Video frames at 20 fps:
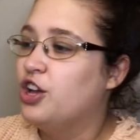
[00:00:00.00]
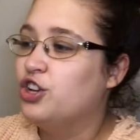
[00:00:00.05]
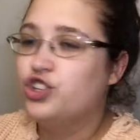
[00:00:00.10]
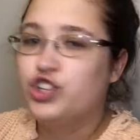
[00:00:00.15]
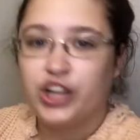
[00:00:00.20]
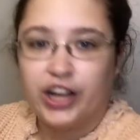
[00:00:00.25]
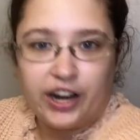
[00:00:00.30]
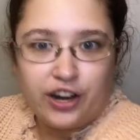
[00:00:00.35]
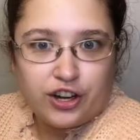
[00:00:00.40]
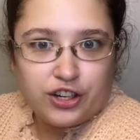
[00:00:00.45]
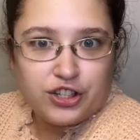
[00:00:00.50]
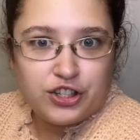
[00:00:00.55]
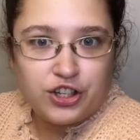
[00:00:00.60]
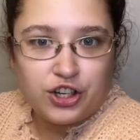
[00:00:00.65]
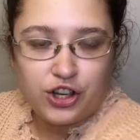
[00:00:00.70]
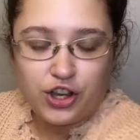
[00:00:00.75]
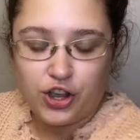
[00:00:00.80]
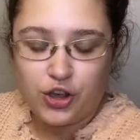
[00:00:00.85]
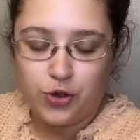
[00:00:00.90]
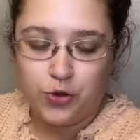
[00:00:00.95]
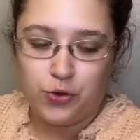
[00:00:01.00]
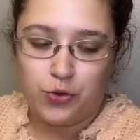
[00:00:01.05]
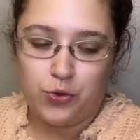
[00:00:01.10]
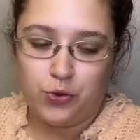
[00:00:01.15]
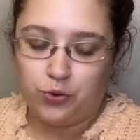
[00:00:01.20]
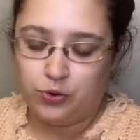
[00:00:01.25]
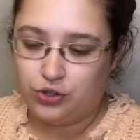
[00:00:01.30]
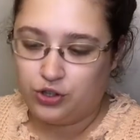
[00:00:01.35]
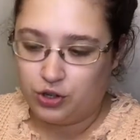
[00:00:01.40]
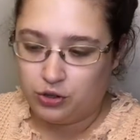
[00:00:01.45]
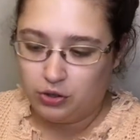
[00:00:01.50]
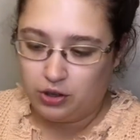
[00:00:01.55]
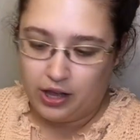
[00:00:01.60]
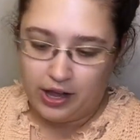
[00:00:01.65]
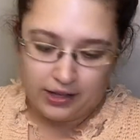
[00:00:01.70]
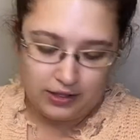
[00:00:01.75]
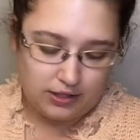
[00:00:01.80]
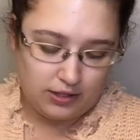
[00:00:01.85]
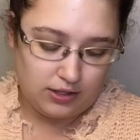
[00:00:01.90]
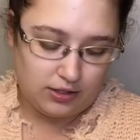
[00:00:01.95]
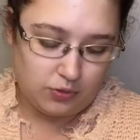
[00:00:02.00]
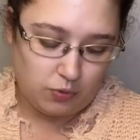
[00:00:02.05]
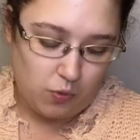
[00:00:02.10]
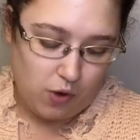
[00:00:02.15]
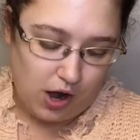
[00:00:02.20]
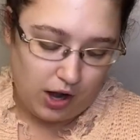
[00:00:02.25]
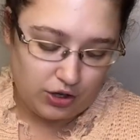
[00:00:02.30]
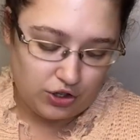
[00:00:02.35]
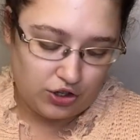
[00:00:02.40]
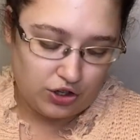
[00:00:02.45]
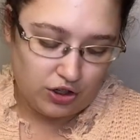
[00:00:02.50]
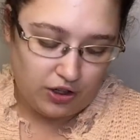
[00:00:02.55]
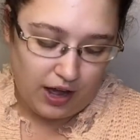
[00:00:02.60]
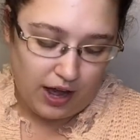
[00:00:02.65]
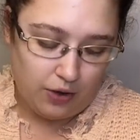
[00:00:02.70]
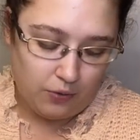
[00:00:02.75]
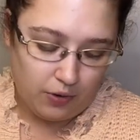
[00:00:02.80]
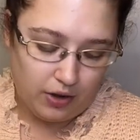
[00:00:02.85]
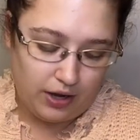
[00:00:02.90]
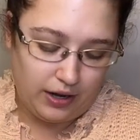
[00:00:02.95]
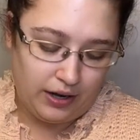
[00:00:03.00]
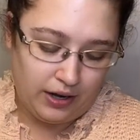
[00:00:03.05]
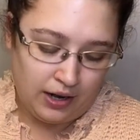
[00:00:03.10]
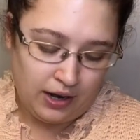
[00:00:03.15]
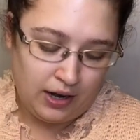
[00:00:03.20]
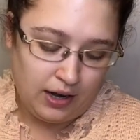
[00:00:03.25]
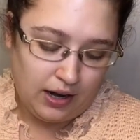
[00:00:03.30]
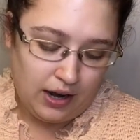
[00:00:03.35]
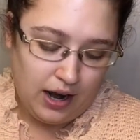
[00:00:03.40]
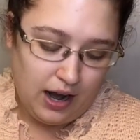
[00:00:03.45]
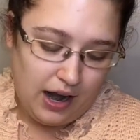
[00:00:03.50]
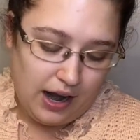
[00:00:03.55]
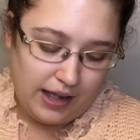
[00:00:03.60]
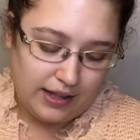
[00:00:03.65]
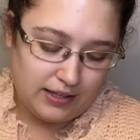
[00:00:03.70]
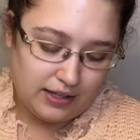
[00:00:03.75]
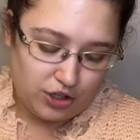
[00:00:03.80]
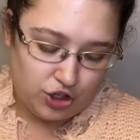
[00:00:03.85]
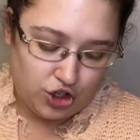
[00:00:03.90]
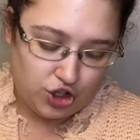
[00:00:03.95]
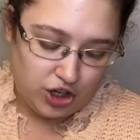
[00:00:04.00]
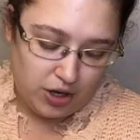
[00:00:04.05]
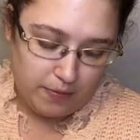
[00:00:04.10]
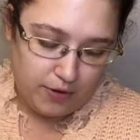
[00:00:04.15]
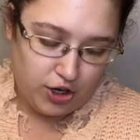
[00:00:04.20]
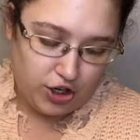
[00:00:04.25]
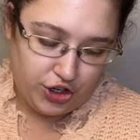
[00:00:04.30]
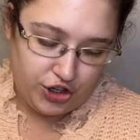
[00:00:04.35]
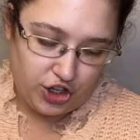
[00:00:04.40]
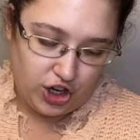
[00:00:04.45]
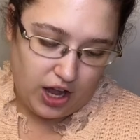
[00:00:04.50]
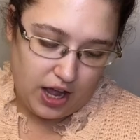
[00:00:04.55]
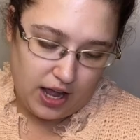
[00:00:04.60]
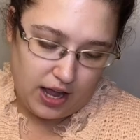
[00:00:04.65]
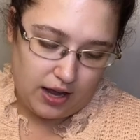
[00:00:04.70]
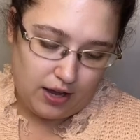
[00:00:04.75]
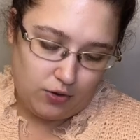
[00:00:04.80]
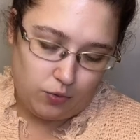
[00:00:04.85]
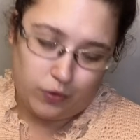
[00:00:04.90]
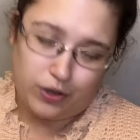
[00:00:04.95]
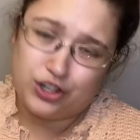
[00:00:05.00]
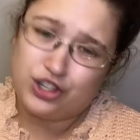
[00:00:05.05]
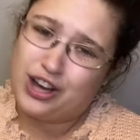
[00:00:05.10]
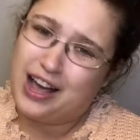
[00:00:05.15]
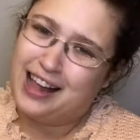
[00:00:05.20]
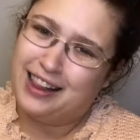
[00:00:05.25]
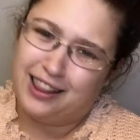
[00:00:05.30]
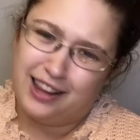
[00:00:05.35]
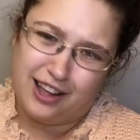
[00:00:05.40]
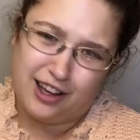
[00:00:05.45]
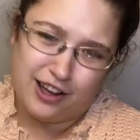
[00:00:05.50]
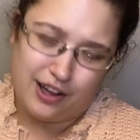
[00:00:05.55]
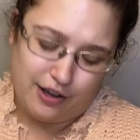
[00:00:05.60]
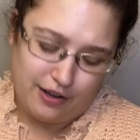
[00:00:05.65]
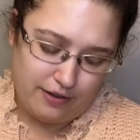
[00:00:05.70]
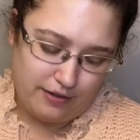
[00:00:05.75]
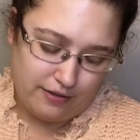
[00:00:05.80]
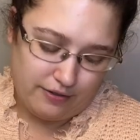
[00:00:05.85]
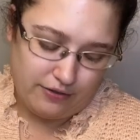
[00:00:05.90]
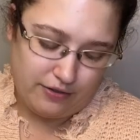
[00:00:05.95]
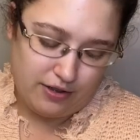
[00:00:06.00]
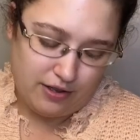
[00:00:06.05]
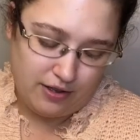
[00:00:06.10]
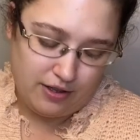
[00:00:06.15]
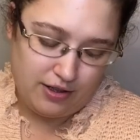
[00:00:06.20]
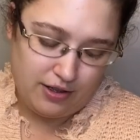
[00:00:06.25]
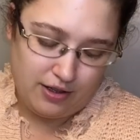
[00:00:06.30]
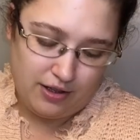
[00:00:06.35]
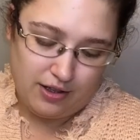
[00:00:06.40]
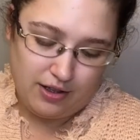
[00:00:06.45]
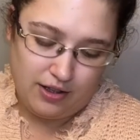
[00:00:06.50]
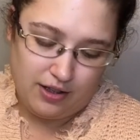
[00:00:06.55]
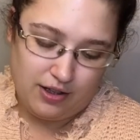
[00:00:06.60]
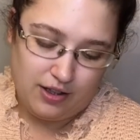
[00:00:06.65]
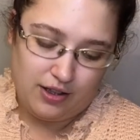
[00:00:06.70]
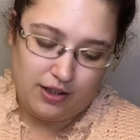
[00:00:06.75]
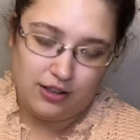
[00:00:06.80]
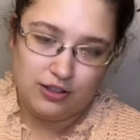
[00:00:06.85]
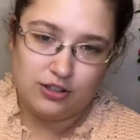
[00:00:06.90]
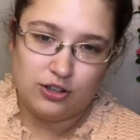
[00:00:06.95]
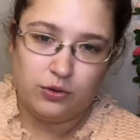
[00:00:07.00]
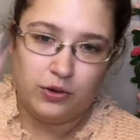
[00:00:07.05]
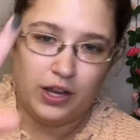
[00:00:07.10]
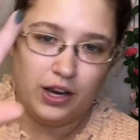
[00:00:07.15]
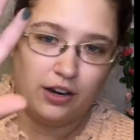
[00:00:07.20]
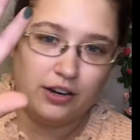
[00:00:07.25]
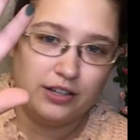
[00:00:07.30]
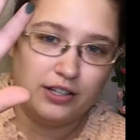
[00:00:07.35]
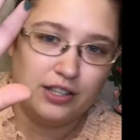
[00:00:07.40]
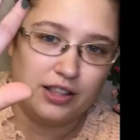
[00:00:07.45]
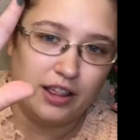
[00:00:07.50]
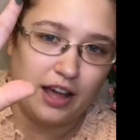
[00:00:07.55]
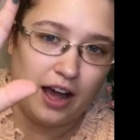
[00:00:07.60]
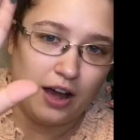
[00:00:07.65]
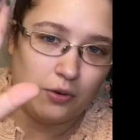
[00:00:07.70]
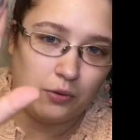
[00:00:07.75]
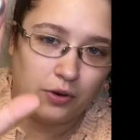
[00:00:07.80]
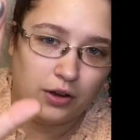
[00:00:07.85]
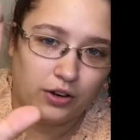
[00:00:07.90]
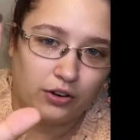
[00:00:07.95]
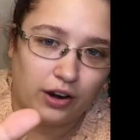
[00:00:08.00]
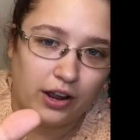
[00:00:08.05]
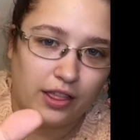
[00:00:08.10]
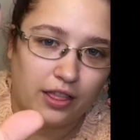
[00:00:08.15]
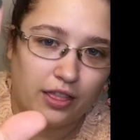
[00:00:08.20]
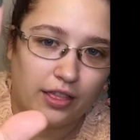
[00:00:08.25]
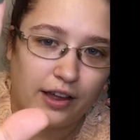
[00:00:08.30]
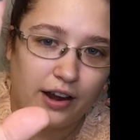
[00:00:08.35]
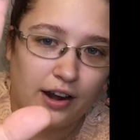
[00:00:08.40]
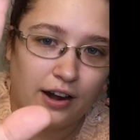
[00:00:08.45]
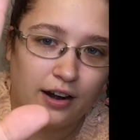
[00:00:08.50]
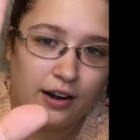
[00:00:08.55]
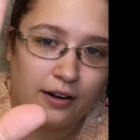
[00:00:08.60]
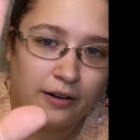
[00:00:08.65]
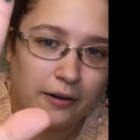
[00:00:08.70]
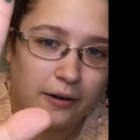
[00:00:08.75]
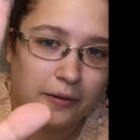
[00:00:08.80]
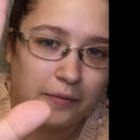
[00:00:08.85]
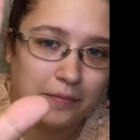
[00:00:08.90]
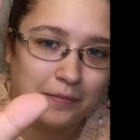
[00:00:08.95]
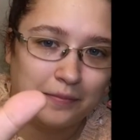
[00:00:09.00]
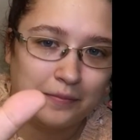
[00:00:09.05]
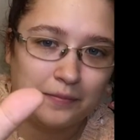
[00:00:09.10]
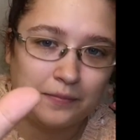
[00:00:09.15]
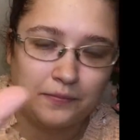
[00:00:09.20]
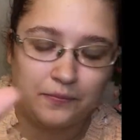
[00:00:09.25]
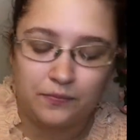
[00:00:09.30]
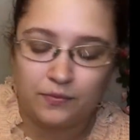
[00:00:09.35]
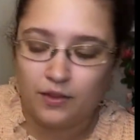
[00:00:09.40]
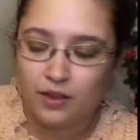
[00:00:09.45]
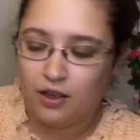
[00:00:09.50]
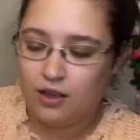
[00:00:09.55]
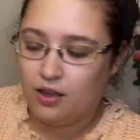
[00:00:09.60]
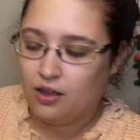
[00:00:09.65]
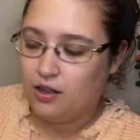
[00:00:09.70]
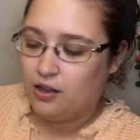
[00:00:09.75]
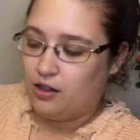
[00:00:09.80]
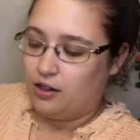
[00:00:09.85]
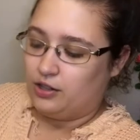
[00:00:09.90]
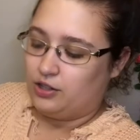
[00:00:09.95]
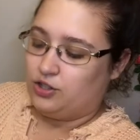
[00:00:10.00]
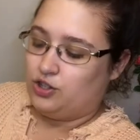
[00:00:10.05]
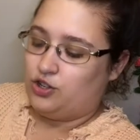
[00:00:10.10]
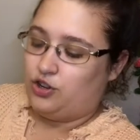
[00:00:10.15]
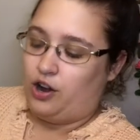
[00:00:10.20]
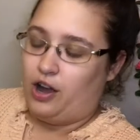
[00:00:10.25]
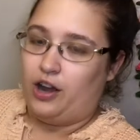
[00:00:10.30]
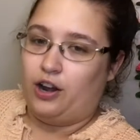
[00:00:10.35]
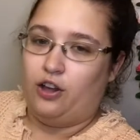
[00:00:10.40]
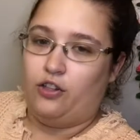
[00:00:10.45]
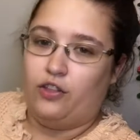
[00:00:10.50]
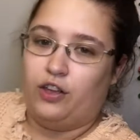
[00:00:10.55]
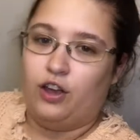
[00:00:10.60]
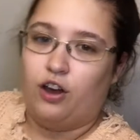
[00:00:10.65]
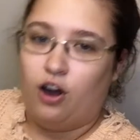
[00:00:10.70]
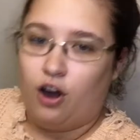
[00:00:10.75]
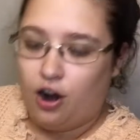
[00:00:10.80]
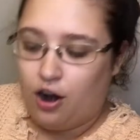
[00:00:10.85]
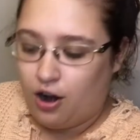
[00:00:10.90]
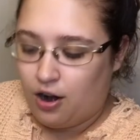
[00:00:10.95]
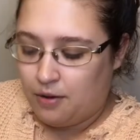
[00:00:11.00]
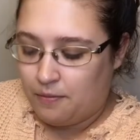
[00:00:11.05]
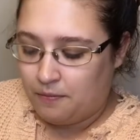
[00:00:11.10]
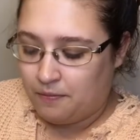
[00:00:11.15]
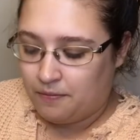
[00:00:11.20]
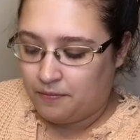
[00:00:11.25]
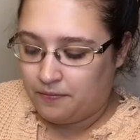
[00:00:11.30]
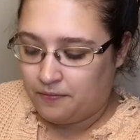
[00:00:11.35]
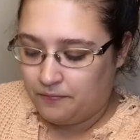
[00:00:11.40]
Cheers to You. So let's swatch that one. It's a shimmer shade, which I love. So here's that one right there. Let's try it on the arm.